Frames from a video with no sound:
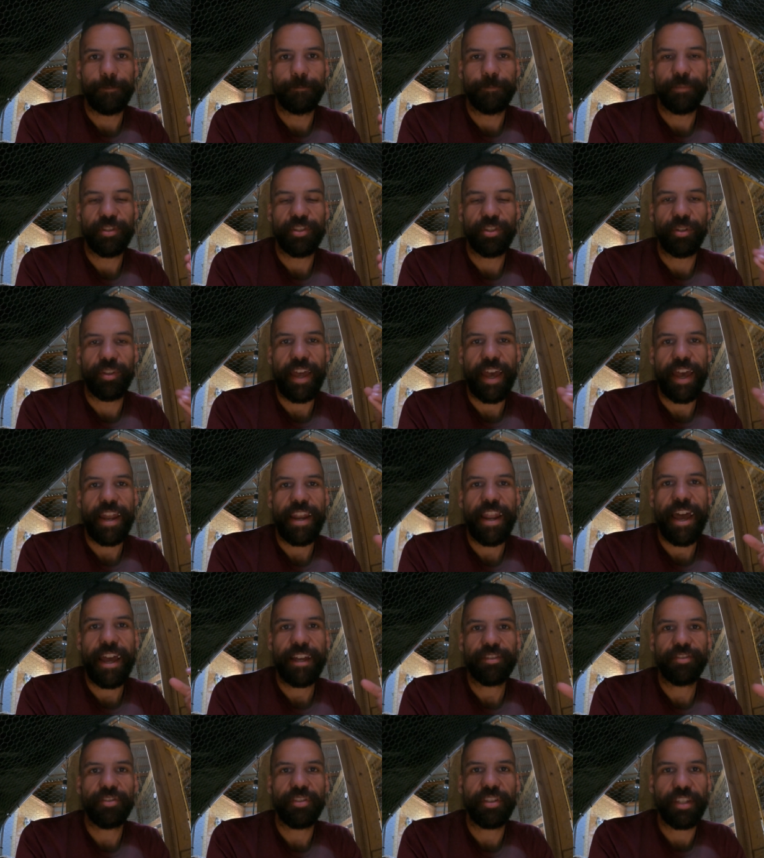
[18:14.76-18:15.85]
So that
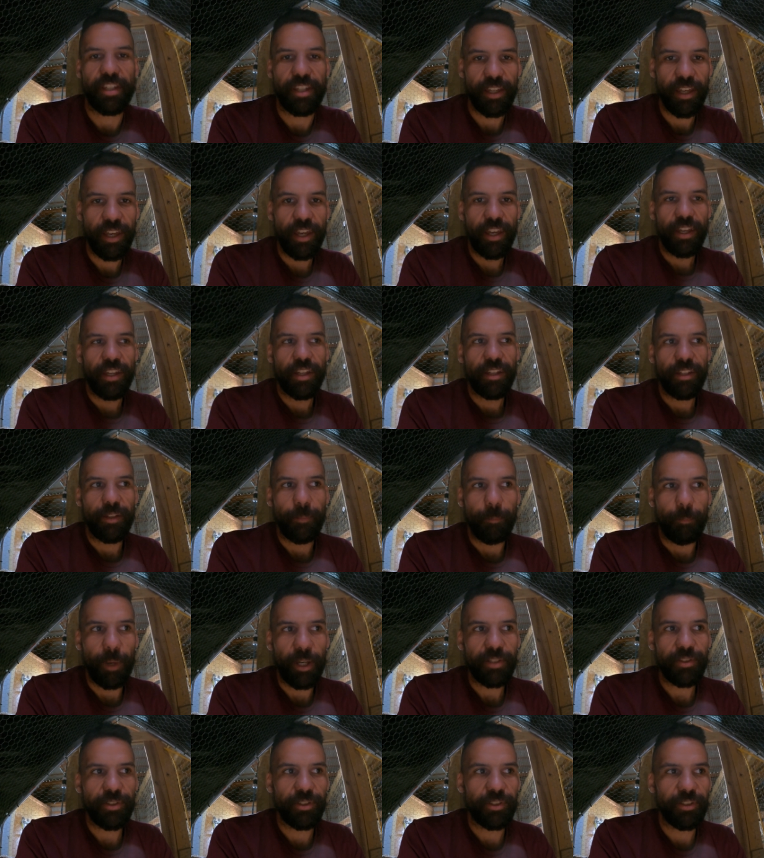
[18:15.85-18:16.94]
actually,
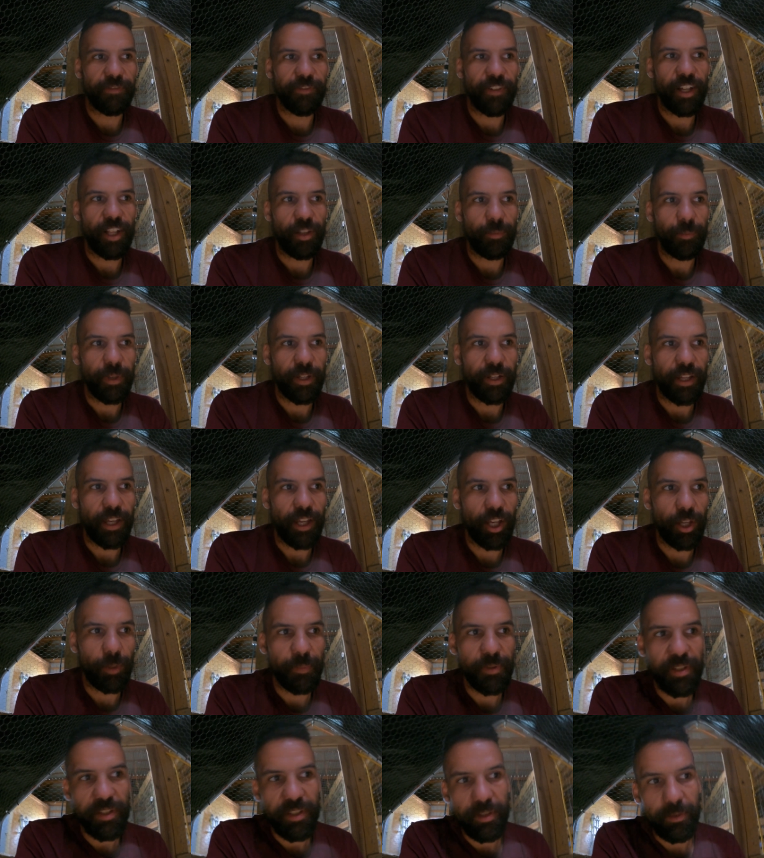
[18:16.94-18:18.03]
muscle development
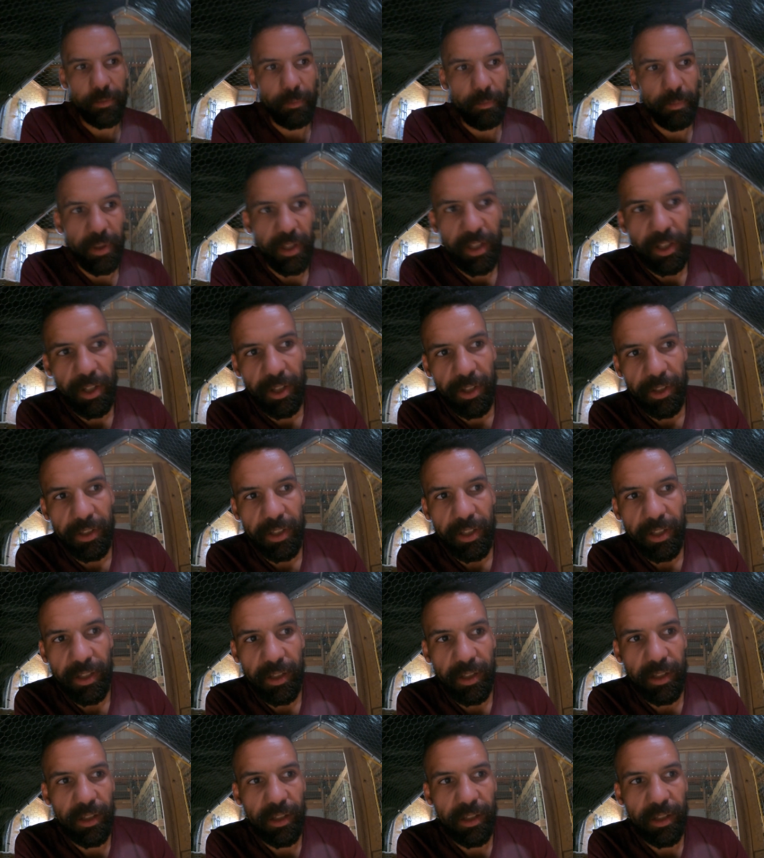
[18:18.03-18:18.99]
helps to build